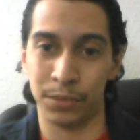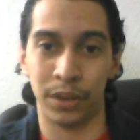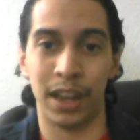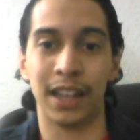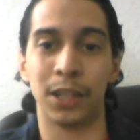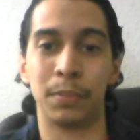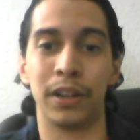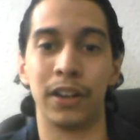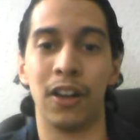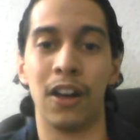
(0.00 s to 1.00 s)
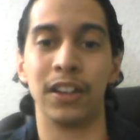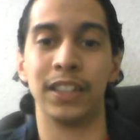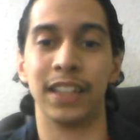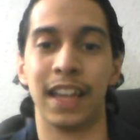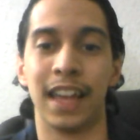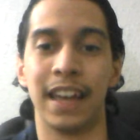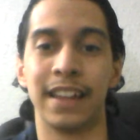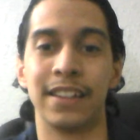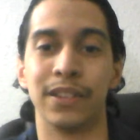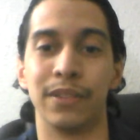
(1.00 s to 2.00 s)
So you had to put it all into the
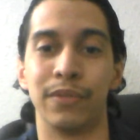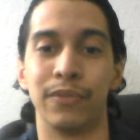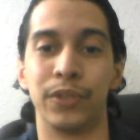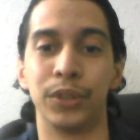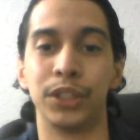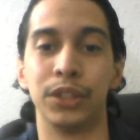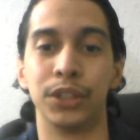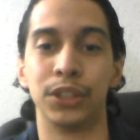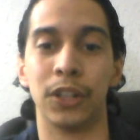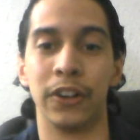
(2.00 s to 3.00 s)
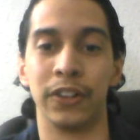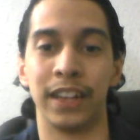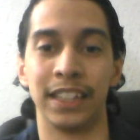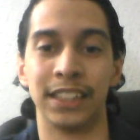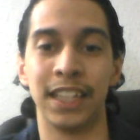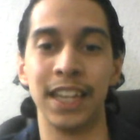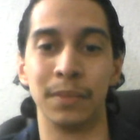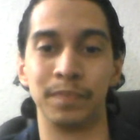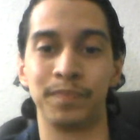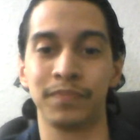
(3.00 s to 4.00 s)
hands of first-year starter Case
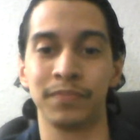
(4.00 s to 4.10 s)
Keenum.